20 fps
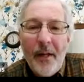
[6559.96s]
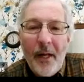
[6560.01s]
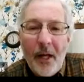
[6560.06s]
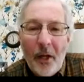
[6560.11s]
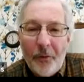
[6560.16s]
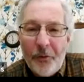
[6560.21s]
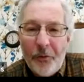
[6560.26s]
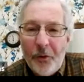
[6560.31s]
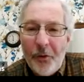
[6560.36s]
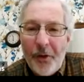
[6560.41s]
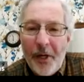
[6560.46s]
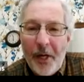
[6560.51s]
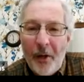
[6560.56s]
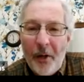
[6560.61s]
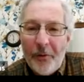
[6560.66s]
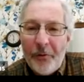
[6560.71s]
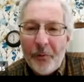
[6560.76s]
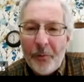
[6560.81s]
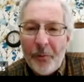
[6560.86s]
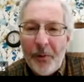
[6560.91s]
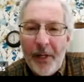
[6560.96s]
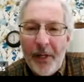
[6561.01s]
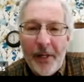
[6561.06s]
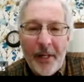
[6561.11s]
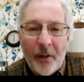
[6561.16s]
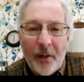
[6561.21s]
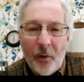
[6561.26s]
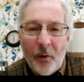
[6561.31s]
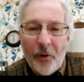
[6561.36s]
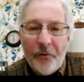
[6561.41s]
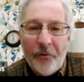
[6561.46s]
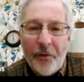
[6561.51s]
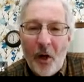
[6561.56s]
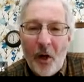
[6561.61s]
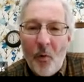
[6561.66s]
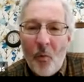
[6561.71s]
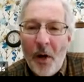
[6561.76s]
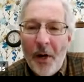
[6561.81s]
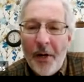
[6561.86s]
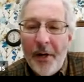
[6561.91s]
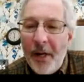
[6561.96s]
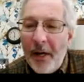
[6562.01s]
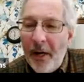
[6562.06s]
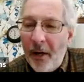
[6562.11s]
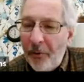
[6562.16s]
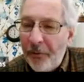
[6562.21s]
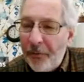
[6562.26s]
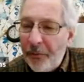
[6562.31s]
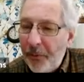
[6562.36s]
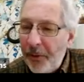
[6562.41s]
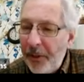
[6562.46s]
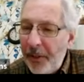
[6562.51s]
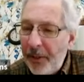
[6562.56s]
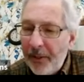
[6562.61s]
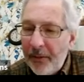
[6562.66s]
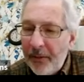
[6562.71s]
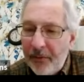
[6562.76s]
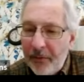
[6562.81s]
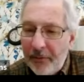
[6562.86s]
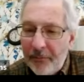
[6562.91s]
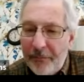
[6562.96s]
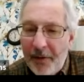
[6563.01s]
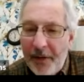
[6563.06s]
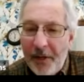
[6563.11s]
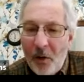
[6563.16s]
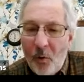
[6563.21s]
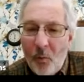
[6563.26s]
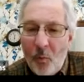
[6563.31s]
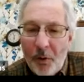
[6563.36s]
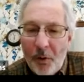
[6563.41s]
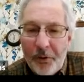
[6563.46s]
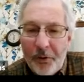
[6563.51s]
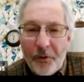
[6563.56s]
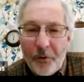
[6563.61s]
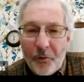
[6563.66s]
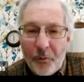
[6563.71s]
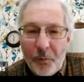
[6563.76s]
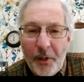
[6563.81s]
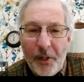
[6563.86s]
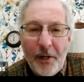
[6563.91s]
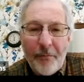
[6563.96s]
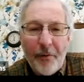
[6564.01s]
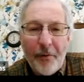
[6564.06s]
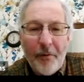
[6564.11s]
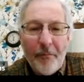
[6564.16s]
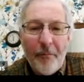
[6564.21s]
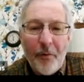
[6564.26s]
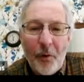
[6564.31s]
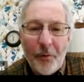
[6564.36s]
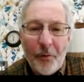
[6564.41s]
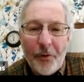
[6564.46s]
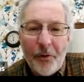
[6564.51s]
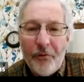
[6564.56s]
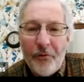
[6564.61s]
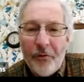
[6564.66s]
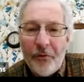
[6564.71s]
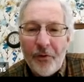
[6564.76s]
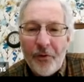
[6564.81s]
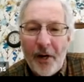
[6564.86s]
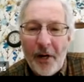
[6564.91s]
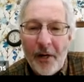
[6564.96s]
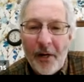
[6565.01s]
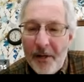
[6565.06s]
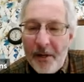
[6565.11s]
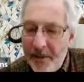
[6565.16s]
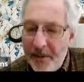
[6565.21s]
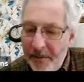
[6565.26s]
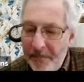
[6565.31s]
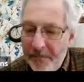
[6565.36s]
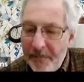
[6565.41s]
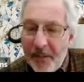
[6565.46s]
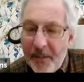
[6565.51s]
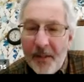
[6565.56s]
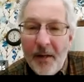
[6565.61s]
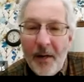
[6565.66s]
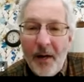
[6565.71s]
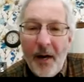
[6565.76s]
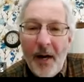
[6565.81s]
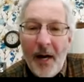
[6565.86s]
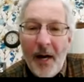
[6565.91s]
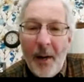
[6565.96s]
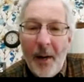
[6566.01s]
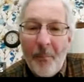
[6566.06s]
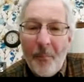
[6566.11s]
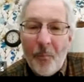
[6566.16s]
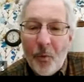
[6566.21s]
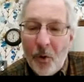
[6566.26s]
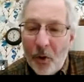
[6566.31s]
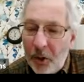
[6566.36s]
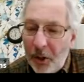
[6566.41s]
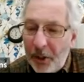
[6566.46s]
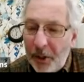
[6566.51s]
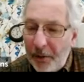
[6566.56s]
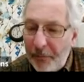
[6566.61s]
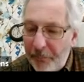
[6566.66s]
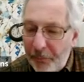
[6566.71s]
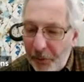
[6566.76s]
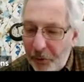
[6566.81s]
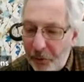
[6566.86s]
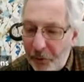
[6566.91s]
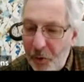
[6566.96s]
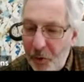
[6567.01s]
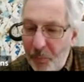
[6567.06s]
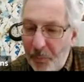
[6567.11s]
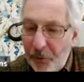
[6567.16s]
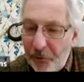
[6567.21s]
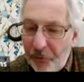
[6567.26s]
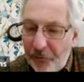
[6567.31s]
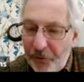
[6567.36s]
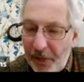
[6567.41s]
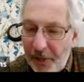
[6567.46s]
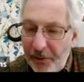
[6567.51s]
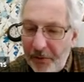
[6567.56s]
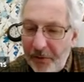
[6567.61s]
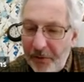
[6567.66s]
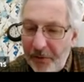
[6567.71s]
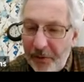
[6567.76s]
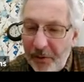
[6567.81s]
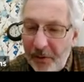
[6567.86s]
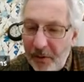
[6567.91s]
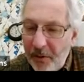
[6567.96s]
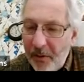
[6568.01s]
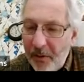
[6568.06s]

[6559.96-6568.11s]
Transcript: L2 to L3, and of course L1 to L3 to find out what the three voltages are. We're looking for 2%